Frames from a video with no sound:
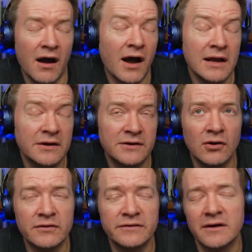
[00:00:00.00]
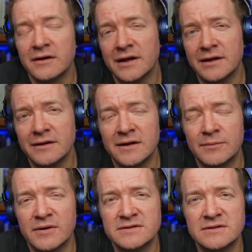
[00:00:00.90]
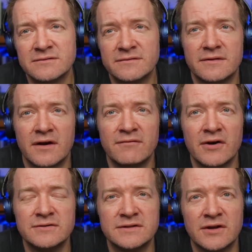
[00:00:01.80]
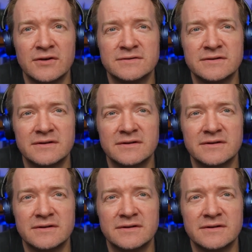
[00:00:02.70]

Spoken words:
learned a lot, certainly, in the process of hosting those,